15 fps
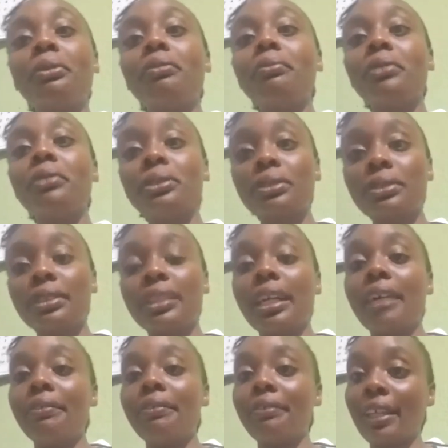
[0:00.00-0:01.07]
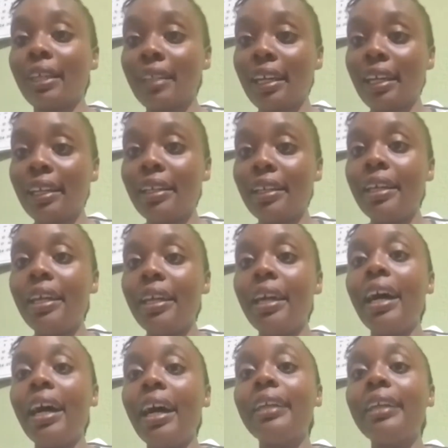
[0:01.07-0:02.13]
muscles that are affected
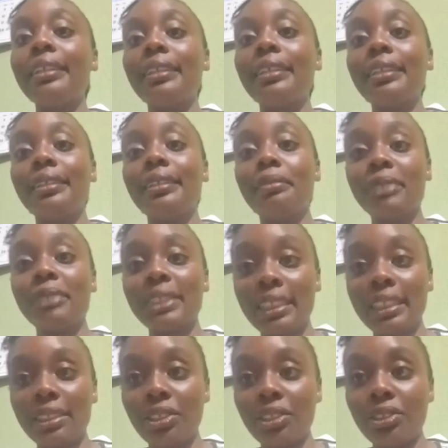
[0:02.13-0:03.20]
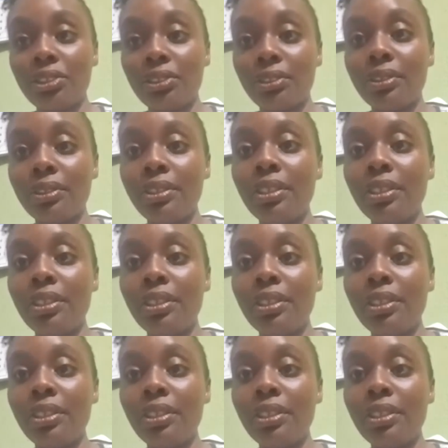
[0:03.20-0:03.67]
and the presentation.